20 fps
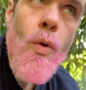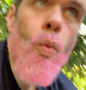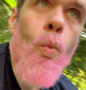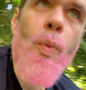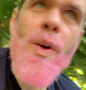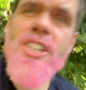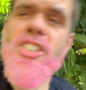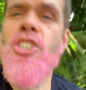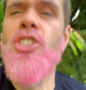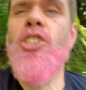
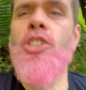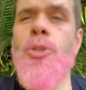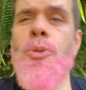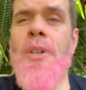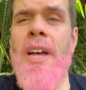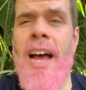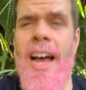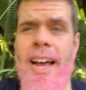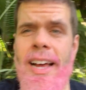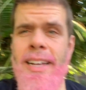wish you
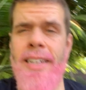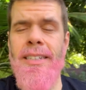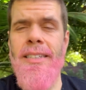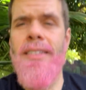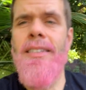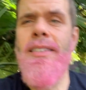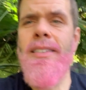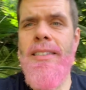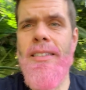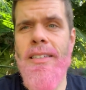
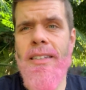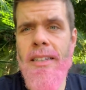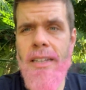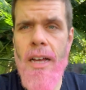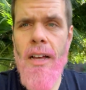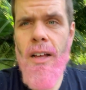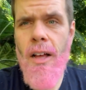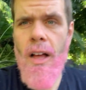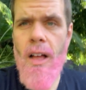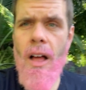guys
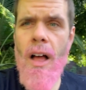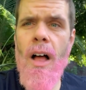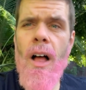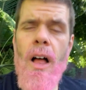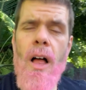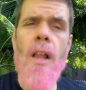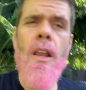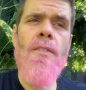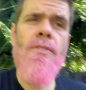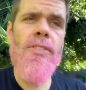
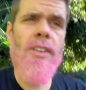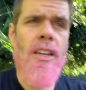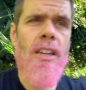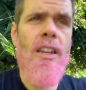all of the